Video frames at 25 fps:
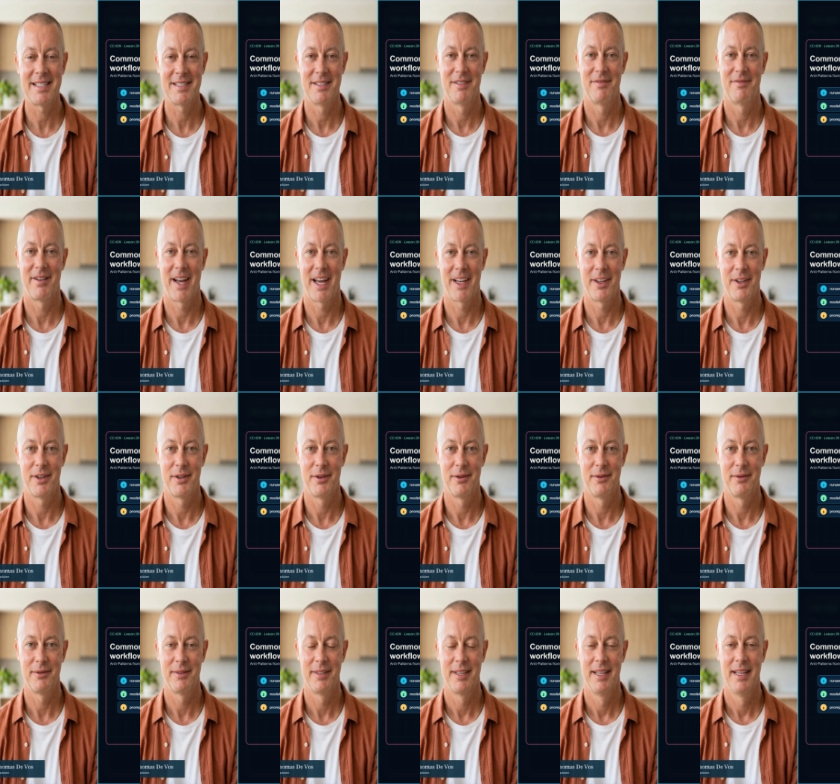adds
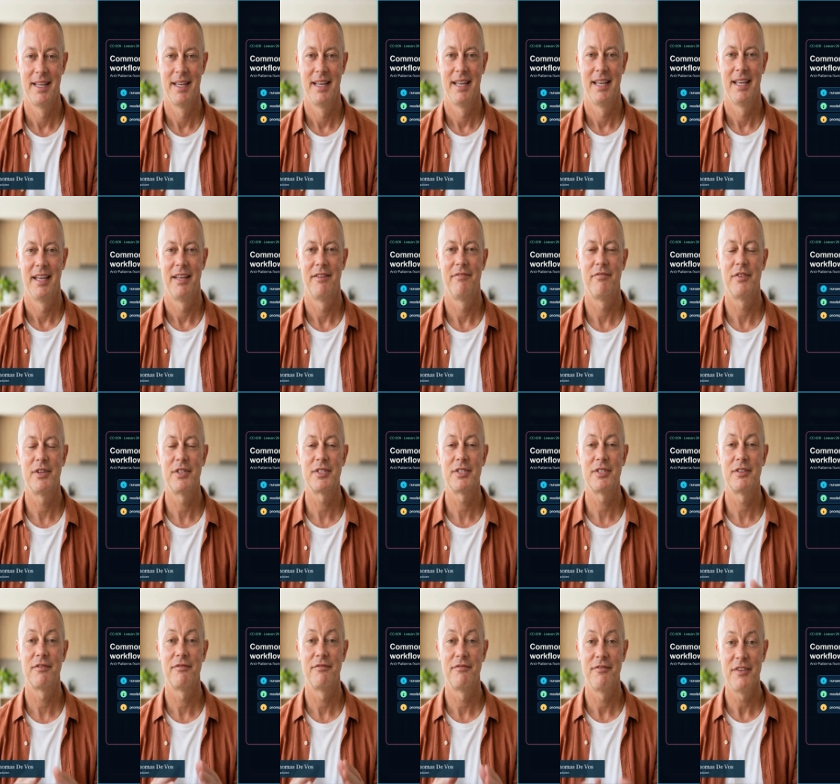value. It
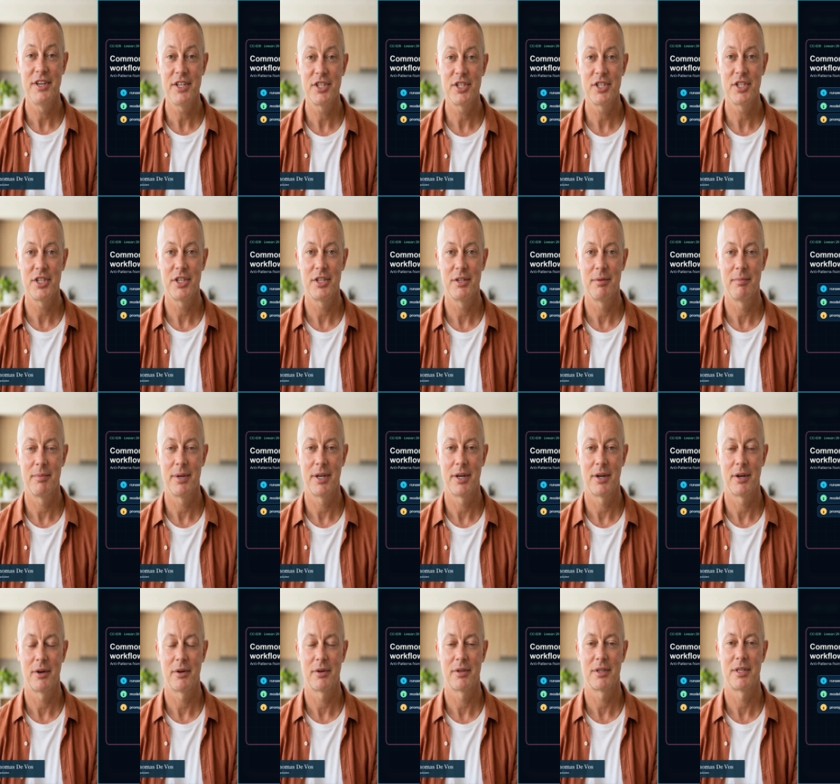feels
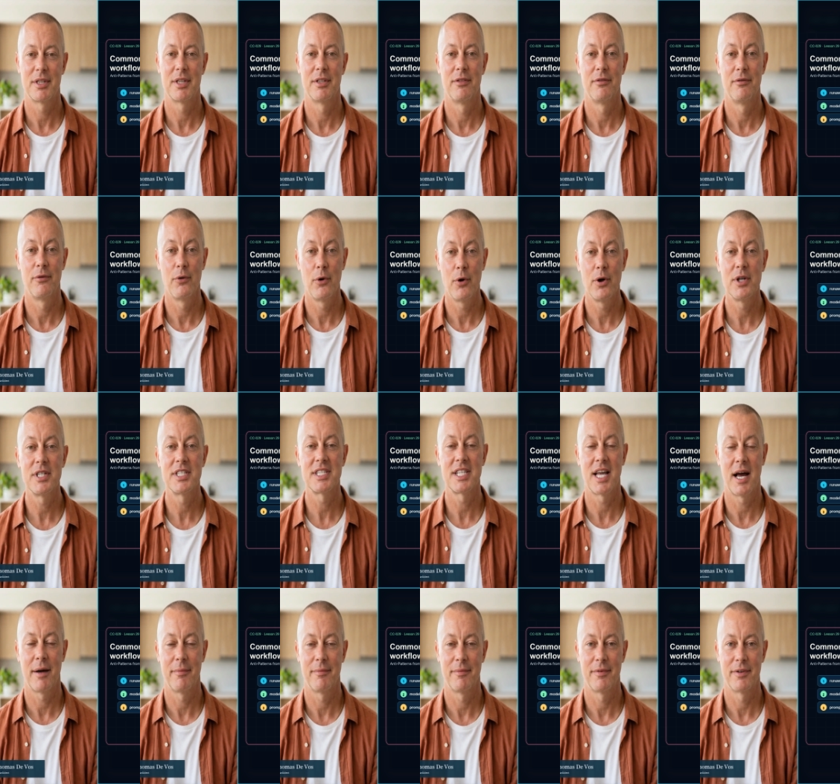efficient because it
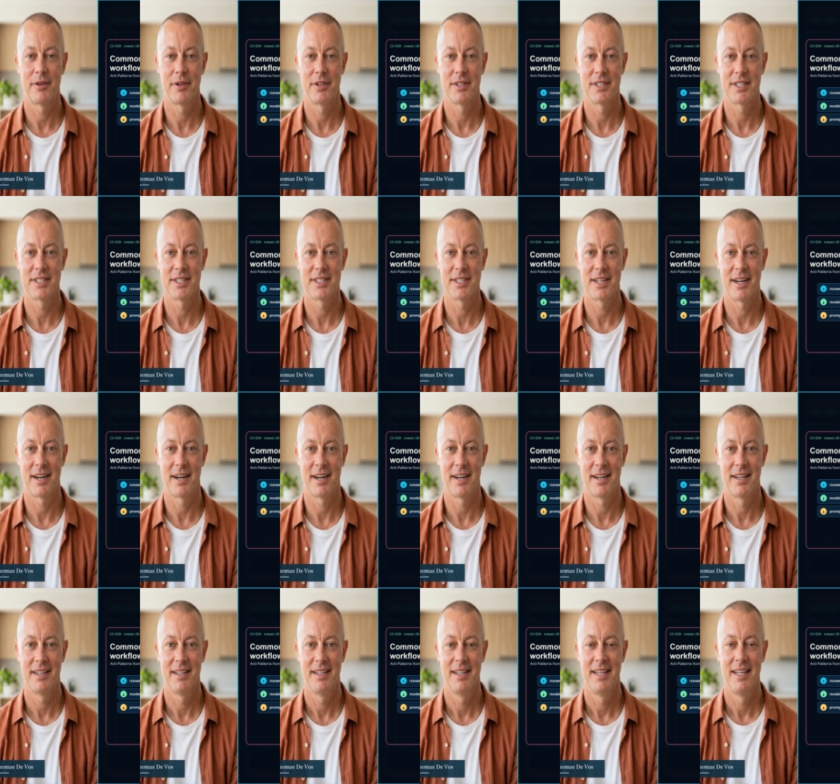avoids upfront
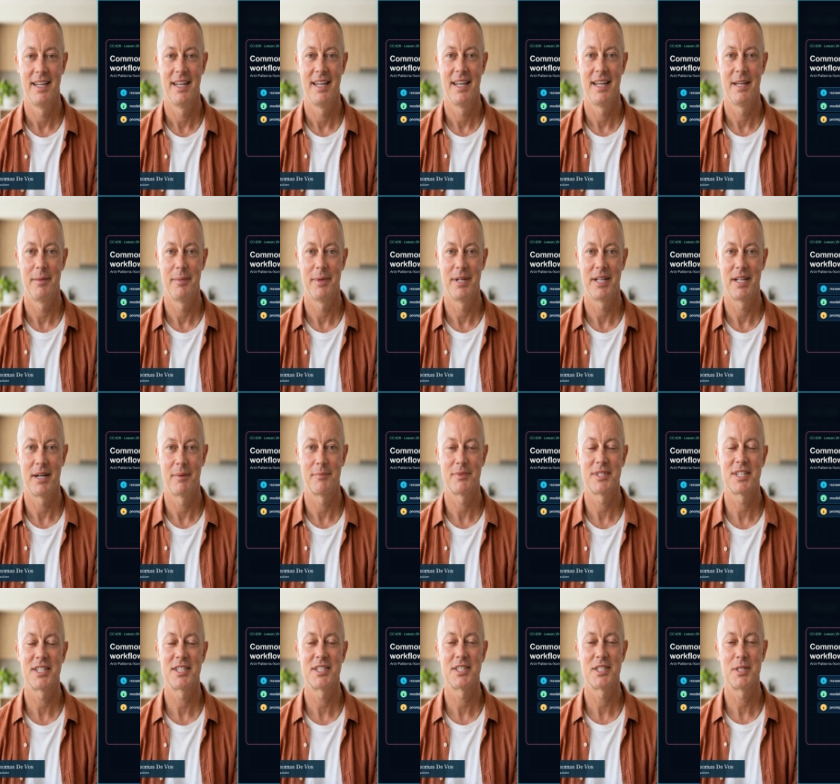design. It
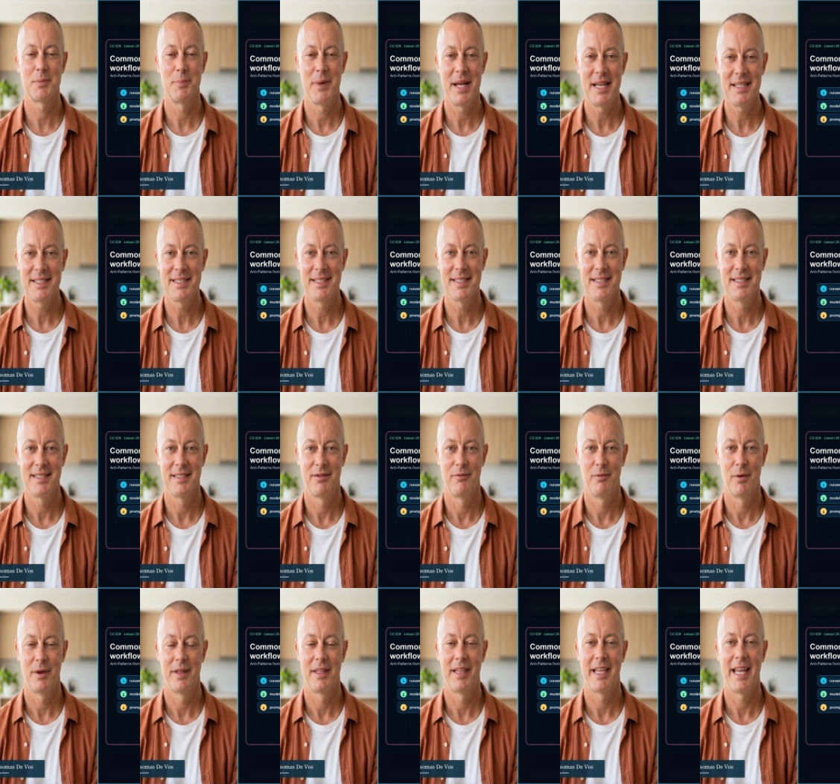becomes
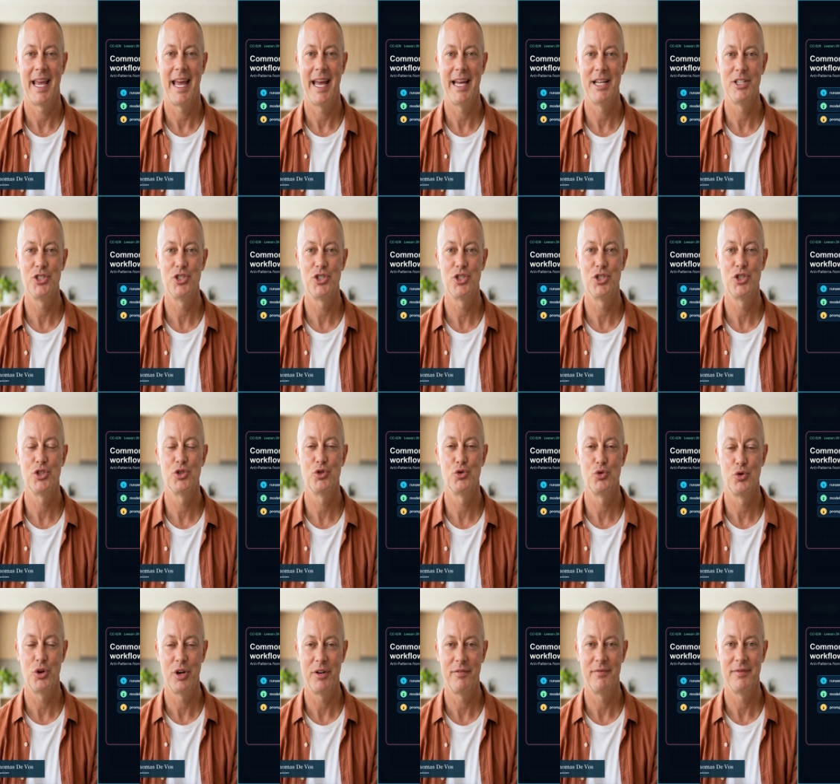expensive when the
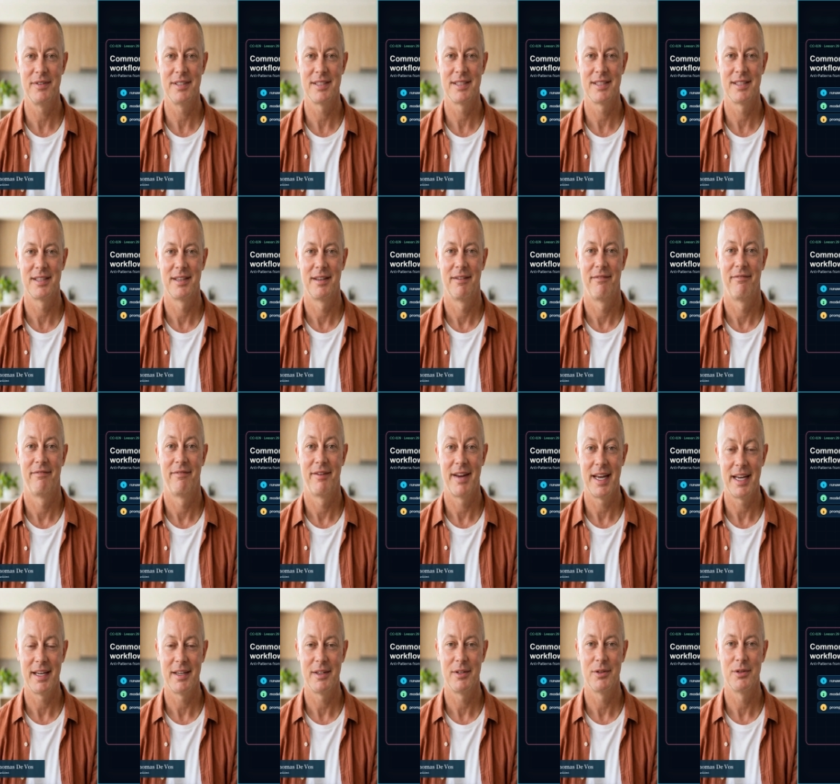agent drifts,
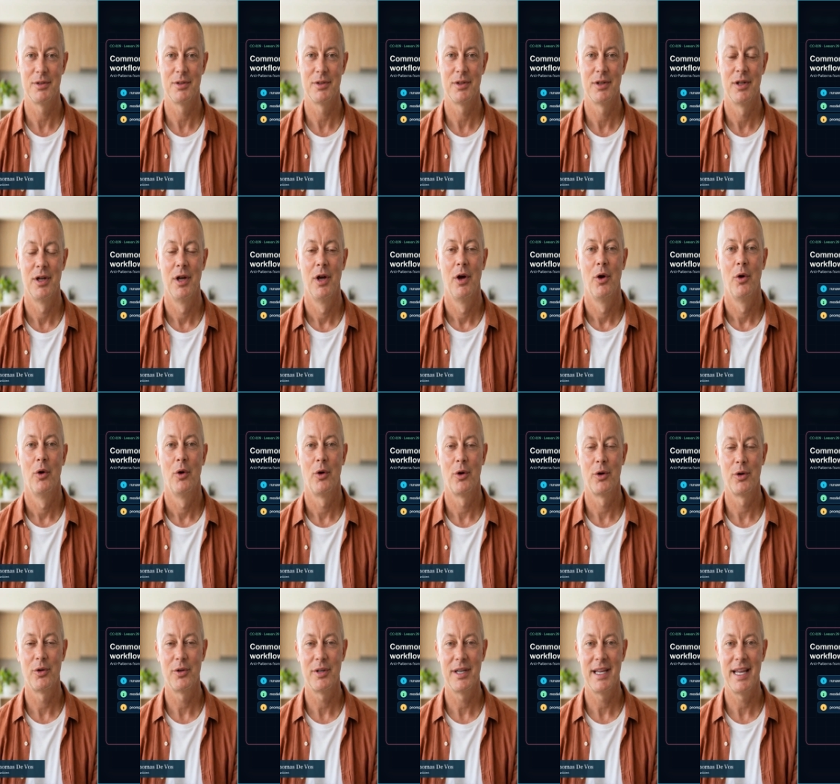fails,
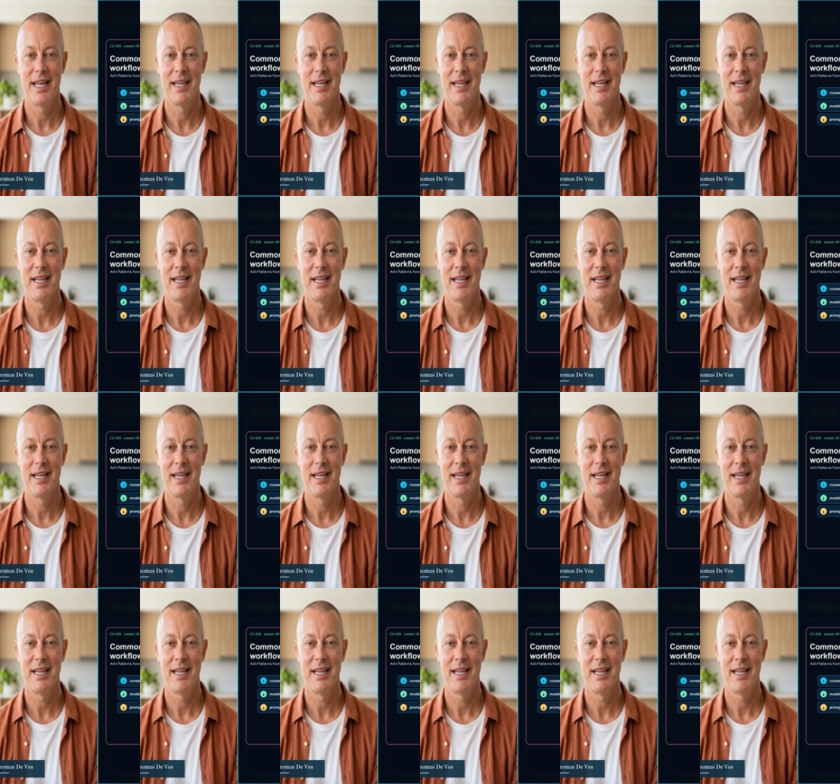or